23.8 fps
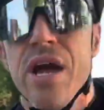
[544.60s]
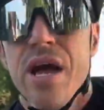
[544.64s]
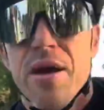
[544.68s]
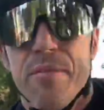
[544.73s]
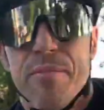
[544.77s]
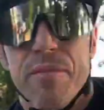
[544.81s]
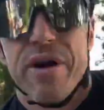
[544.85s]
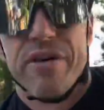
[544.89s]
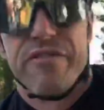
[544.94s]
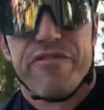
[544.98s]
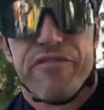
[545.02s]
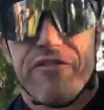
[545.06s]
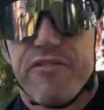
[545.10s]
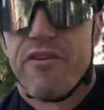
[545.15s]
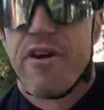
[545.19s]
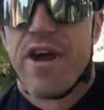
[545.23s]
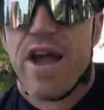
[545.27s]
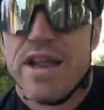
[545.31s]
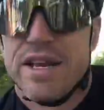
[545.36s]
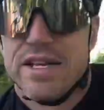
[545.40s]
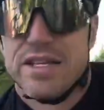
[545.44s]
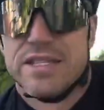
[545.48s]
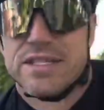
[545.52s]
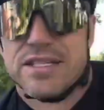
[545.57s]
my
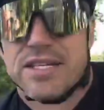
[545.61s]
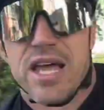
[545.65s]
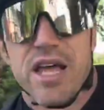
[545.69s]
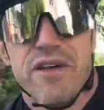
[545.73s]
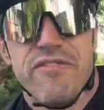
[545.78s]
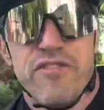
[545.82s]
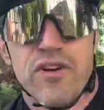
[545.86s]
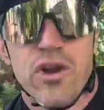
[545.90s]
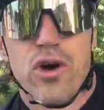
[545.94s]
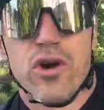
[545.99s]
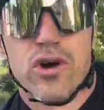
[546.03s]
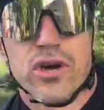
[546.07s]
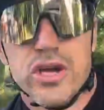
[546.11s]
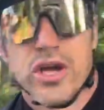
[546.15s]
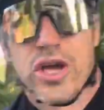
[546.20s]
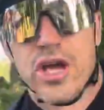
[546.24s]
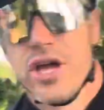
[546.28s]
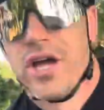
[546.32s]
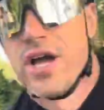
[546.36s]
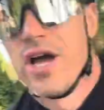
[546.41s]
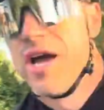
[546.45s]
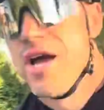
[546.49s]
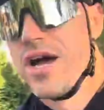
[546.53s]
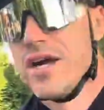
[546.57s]
friend's vlog,
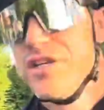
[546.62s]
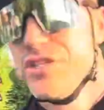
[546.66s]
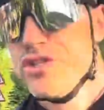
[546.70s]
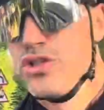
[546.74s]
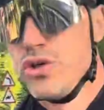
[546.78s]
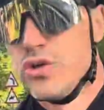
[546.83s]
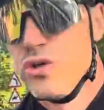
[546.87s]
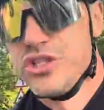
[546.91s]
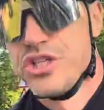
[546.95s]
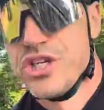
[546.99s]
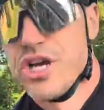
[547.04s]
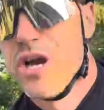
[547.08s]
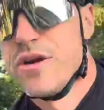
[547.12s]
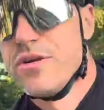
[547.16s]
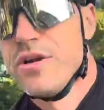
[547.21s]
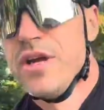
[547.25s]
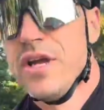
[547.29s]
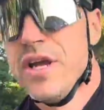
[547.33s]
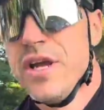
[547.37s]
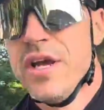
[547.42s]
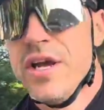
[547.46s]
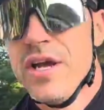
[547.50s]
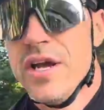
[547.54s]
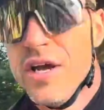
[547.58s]
uh, Giorgio
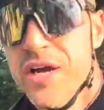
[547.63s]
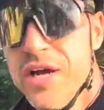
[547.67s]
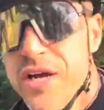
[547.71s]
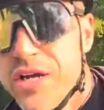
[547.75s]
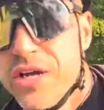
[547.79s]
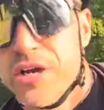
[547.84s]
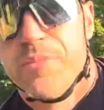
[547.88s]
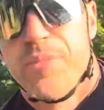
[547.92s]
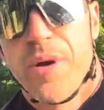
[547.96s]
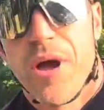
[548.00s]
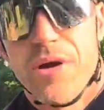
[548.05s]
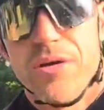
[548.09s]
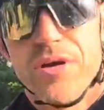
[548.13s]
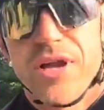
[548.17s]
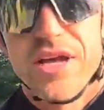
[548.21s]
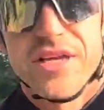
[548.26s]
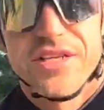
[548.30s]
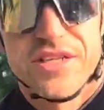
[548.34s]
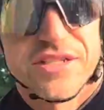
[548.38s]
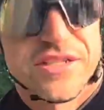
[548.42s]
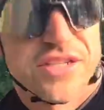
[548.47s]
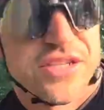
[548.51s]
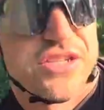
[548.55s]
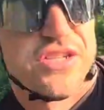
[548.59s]
Capola, he
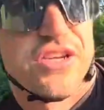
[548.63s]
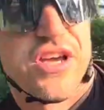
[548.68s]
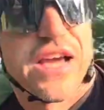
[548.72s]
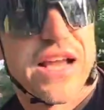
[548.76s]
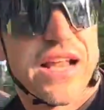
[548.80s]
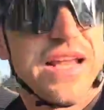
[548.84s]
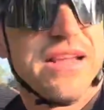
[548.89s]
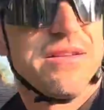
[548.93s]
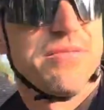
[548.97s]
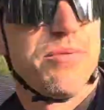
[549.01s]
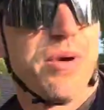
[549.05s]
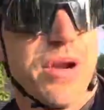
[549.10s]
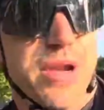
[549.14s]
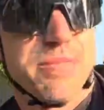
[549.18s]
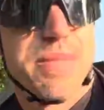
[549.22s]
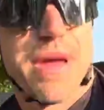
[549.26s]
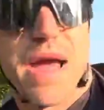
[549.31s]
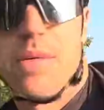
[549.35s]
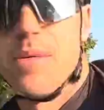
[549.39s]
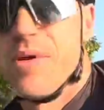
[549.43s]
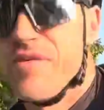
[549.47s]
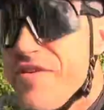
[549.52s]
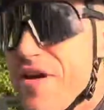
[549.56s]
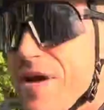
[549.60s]
does the cycling, probably meet
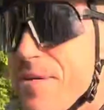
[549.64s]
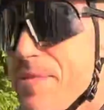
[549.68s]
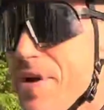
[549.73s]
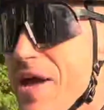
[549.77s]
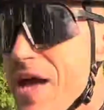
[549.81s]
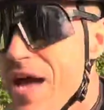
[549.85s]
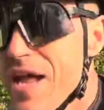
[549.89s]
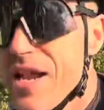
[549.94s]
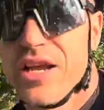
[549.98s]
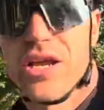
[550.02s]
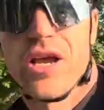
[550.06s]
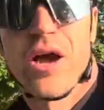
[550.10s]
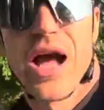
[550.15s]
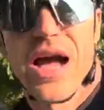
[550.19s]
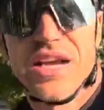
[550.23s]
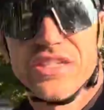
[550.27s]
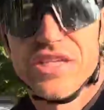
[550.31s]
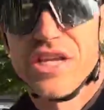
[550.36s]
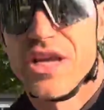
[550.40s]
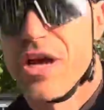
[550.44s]
up with him and then go, actually